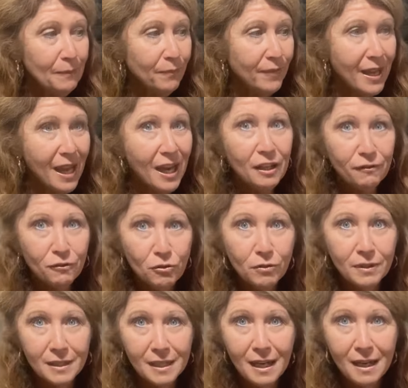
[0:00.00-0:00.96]
and I've
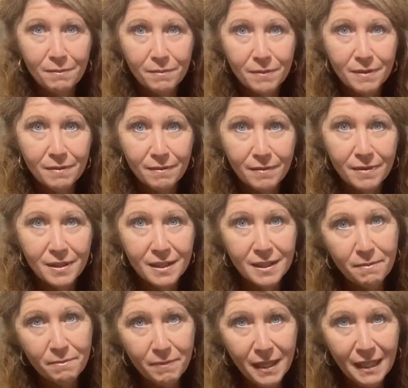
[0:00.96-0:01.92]
cooked up
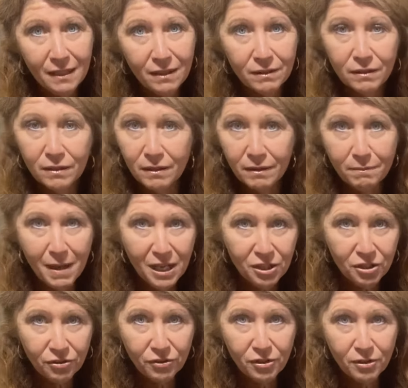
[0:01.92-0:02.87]
some meat or a
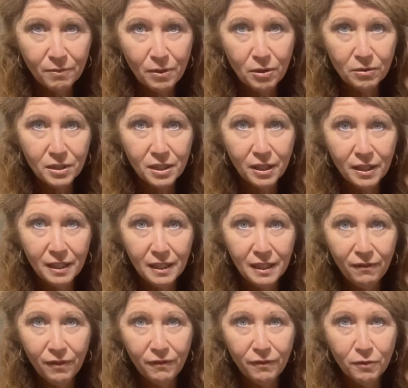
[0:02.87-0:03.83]
mushroom alternative
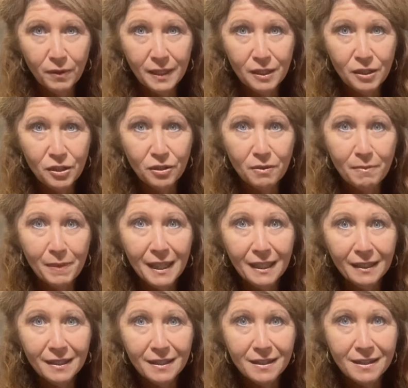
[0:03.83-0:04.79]
if you want to do
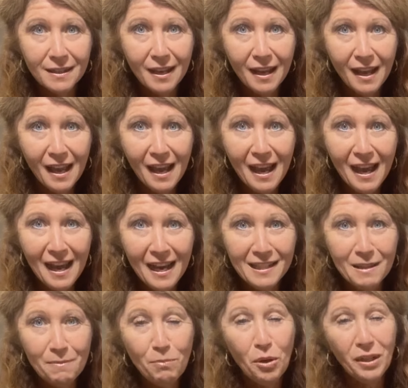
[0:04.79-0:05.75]
meatless as
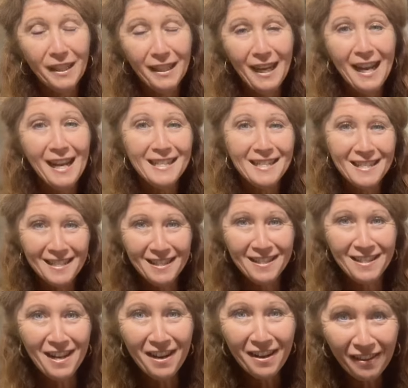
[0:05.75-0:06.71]
a bolognese and
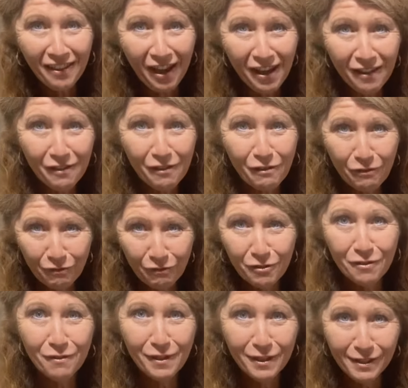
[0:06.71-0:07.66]
stuck that
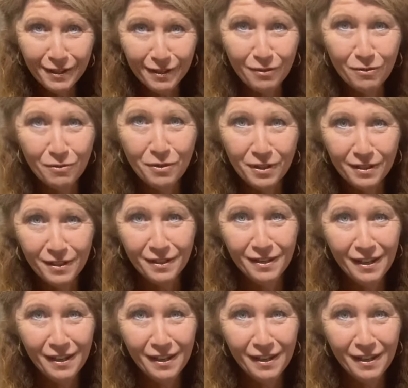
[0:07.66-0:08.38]
through this sauce.